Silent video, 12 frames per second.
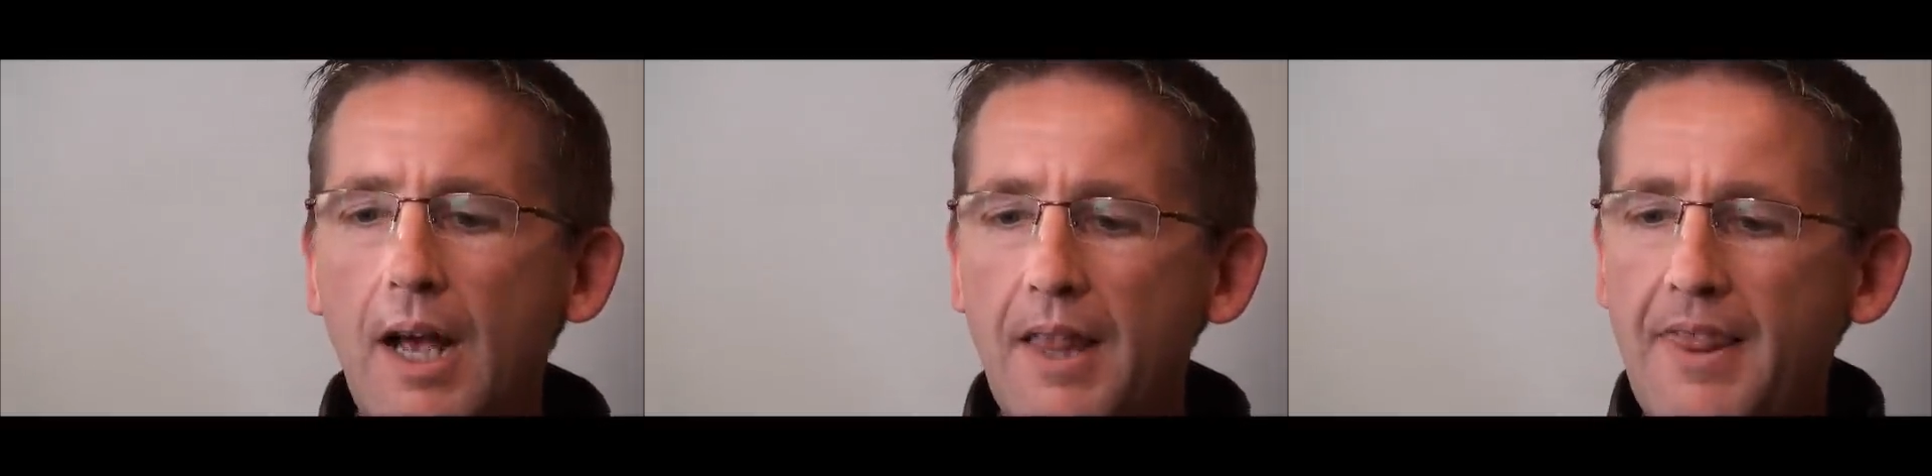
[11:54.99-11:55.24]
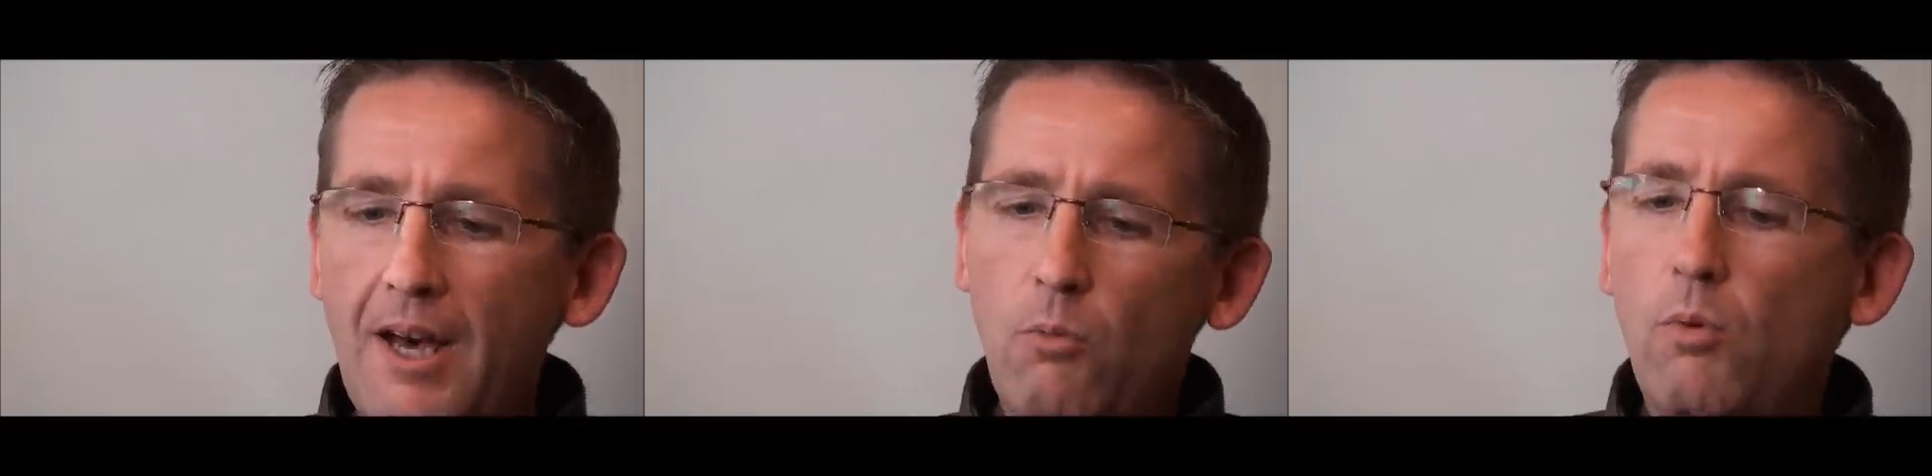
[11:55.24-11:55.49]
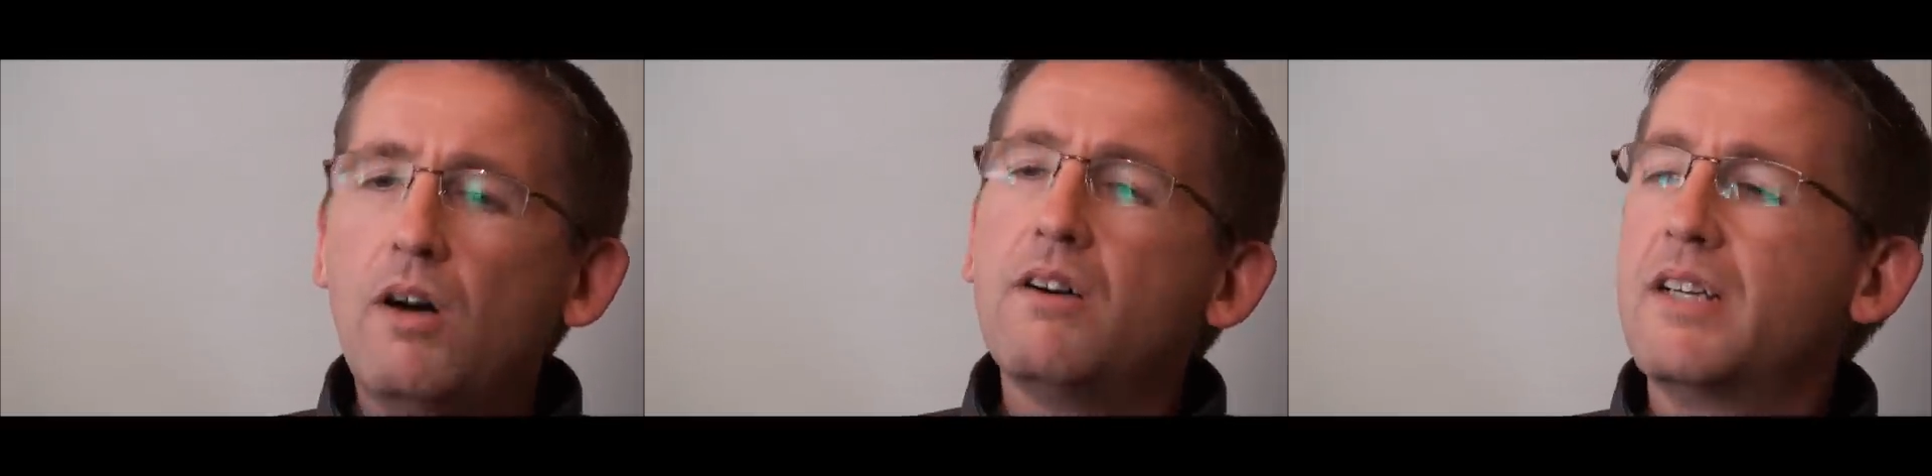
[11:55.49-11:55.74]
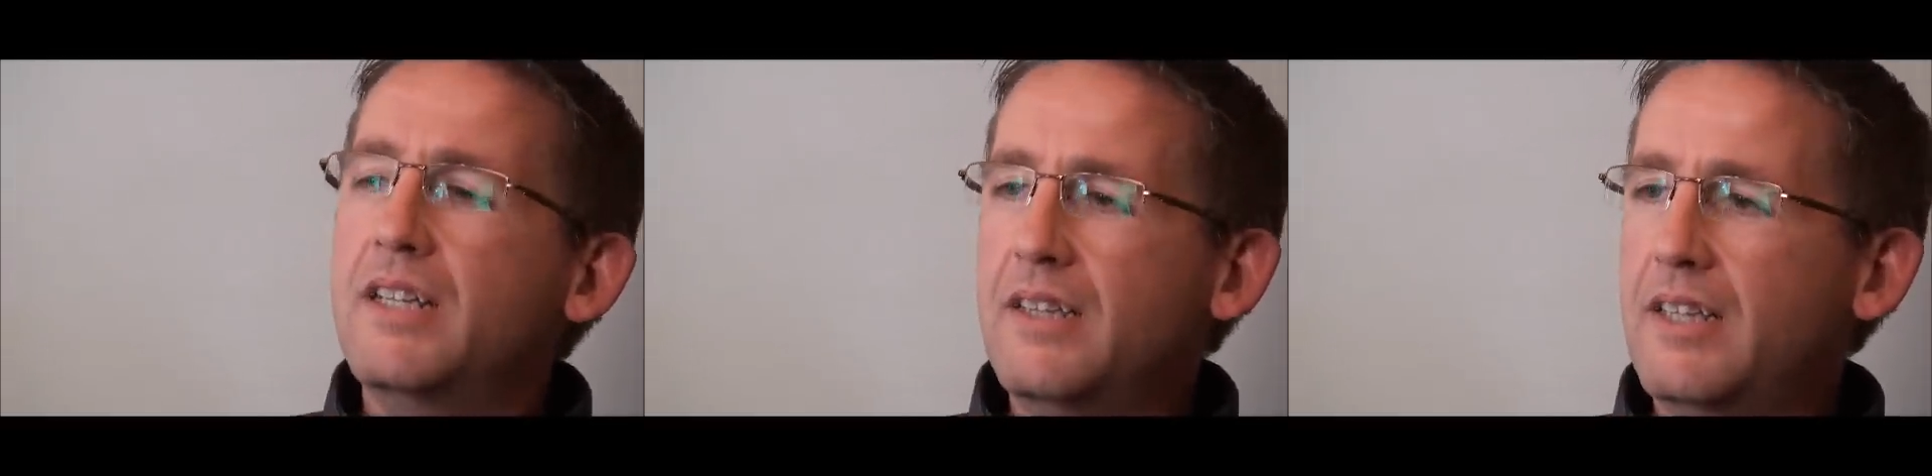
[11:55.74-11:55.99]
that wall
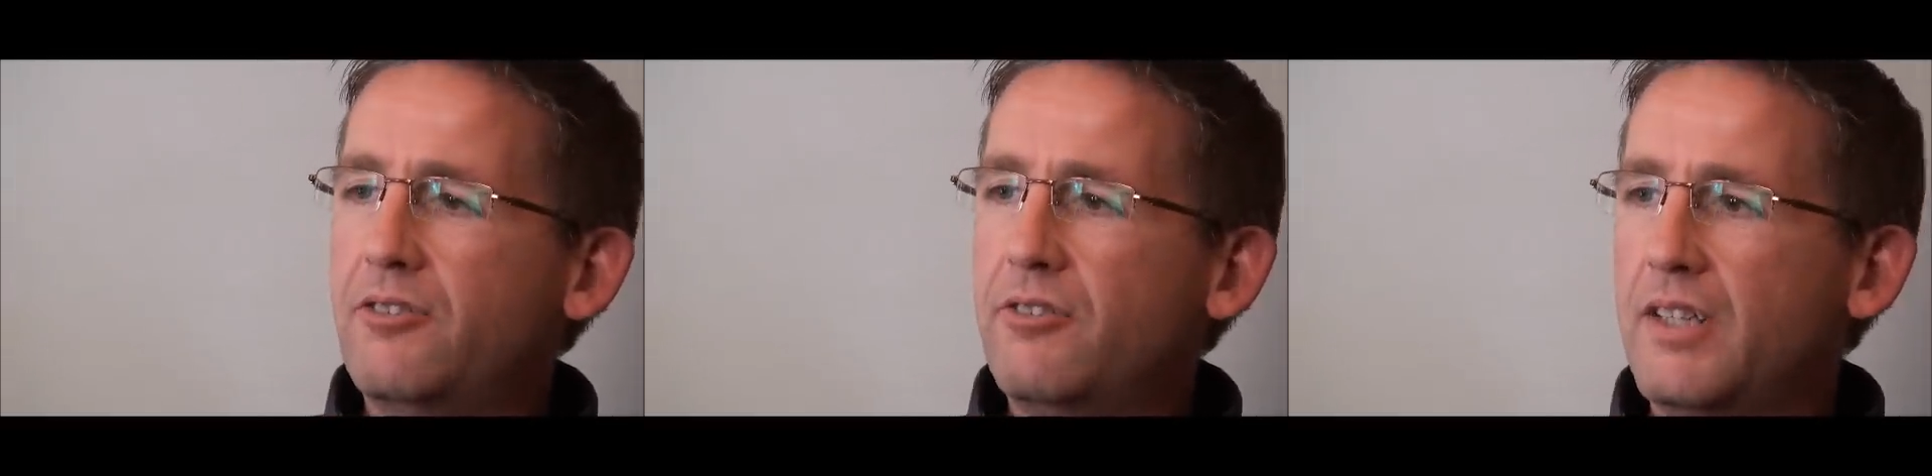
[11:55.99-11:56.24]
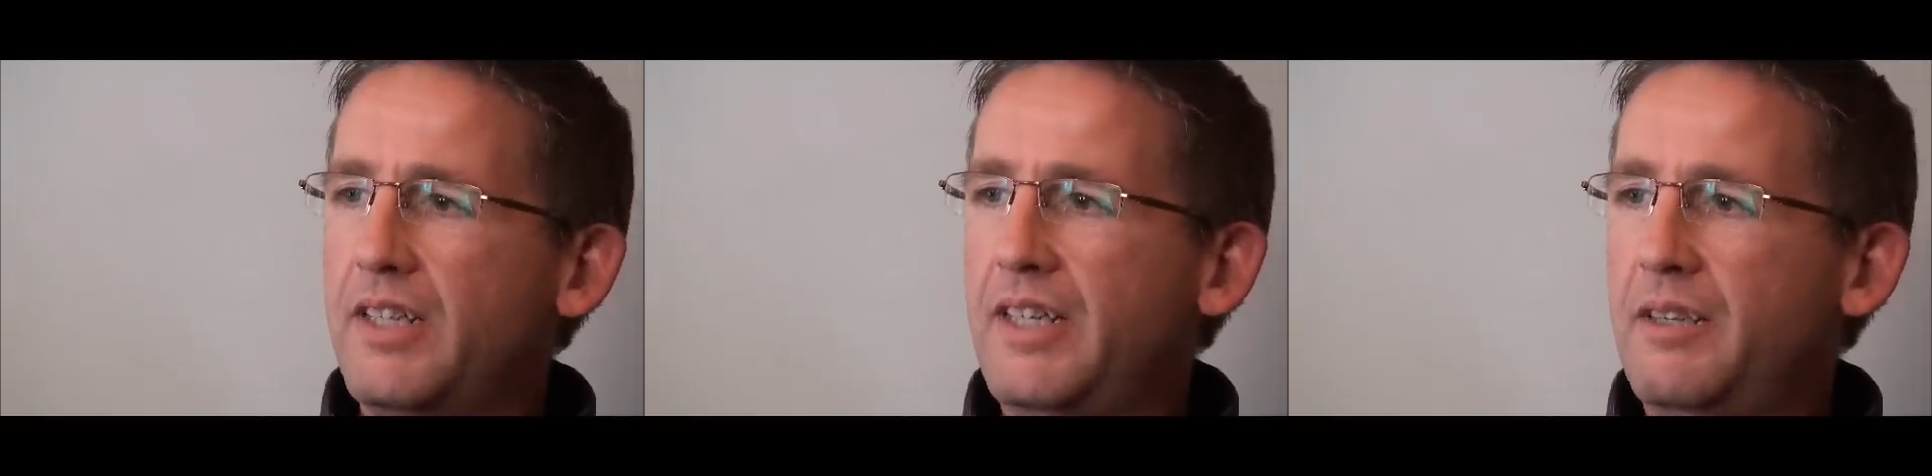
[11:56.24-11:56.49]
can literally